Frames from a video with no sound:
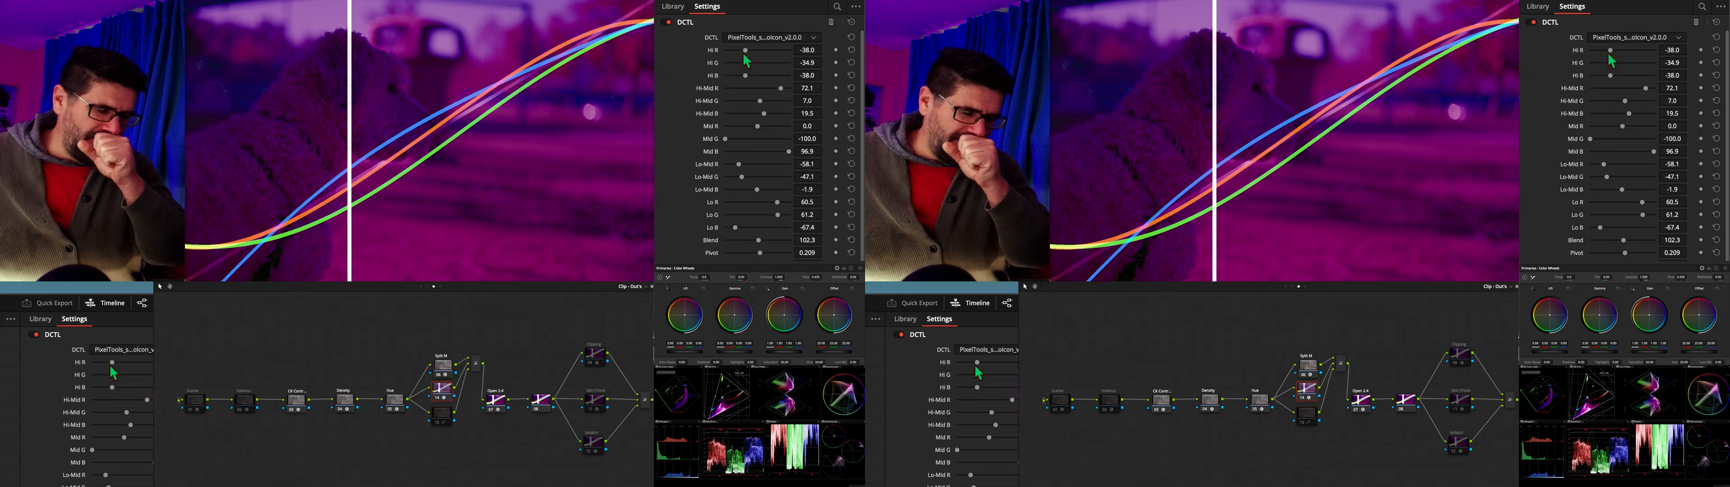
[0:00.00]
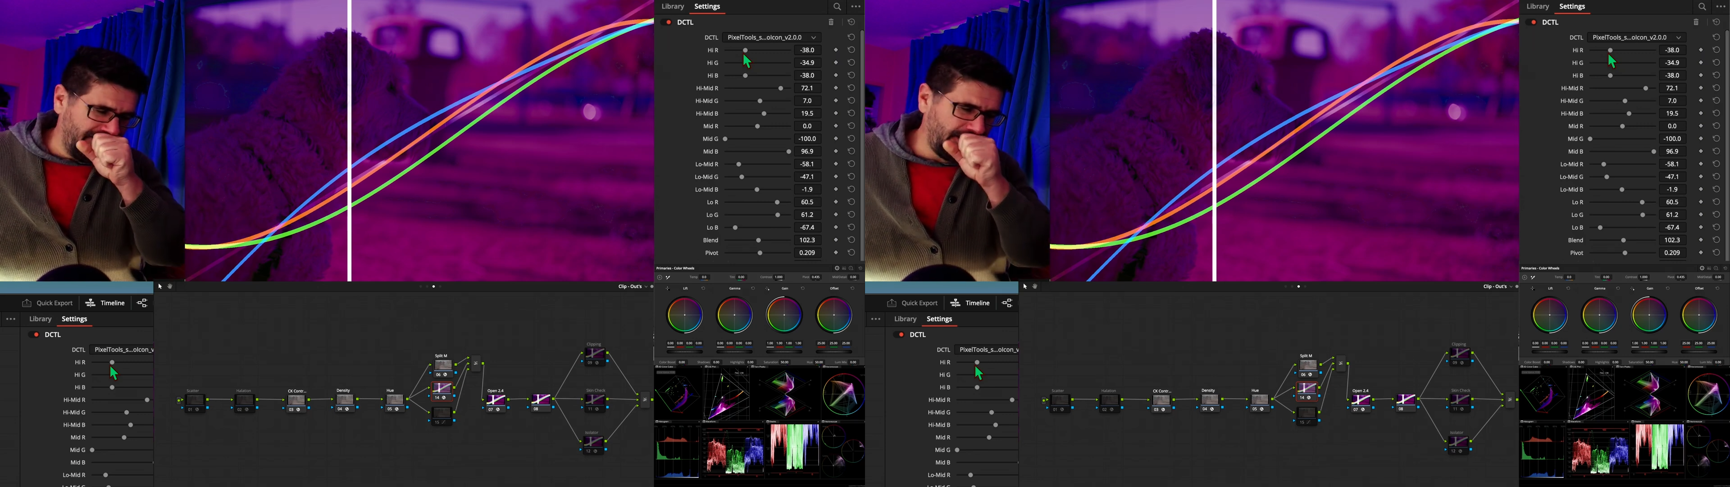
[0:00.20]

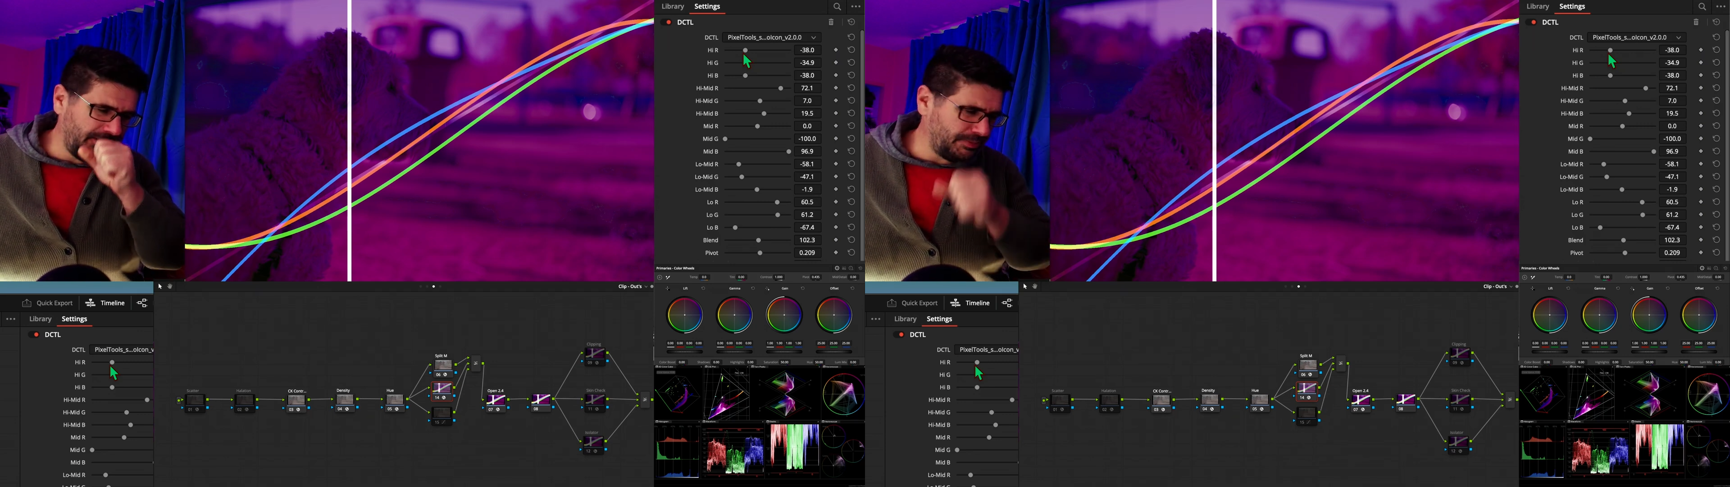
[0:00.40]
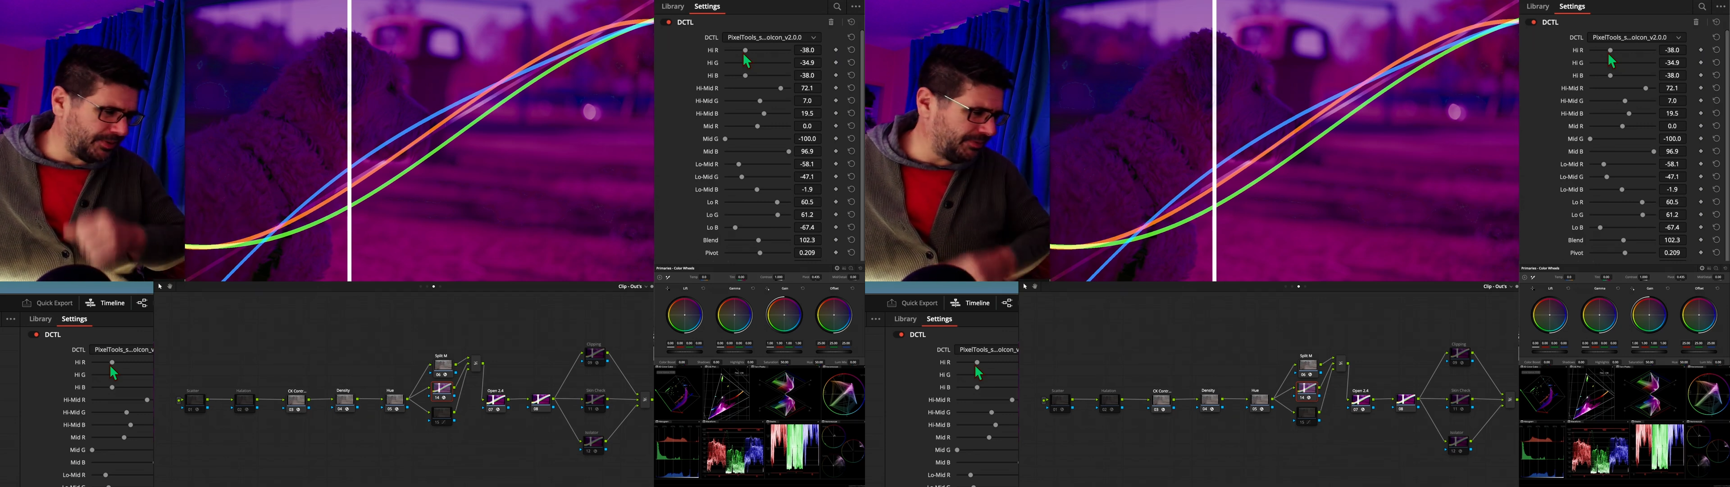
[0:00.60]

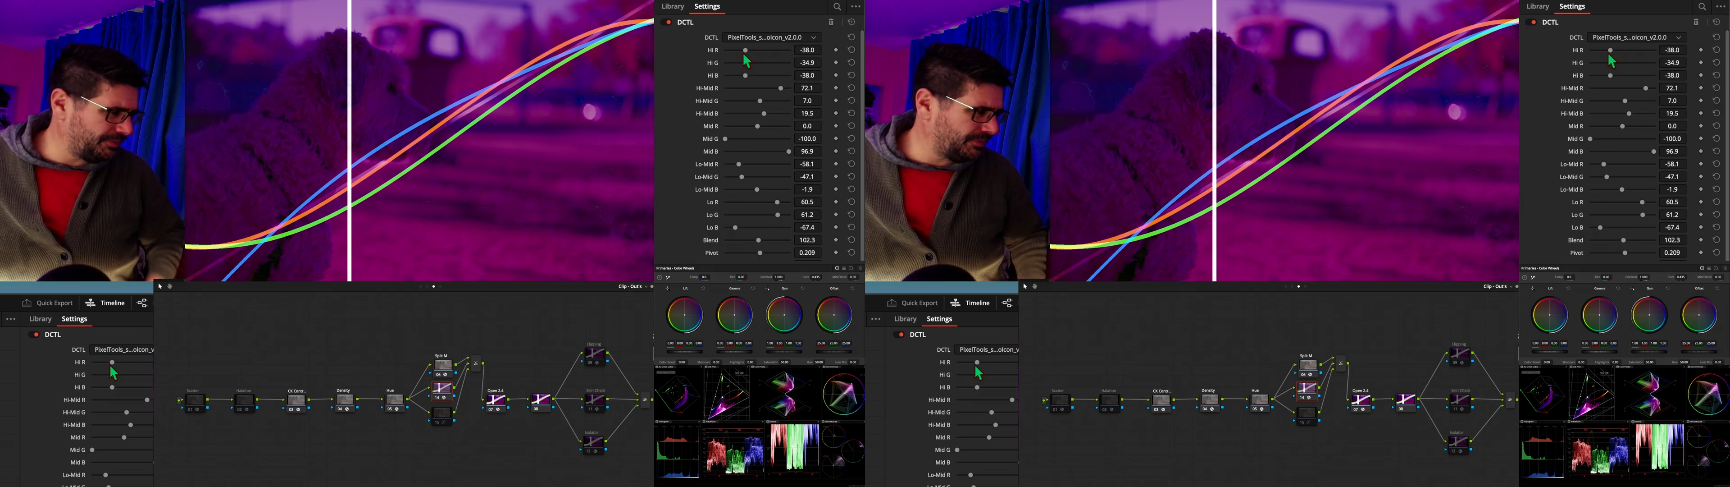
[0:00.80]
excuse me.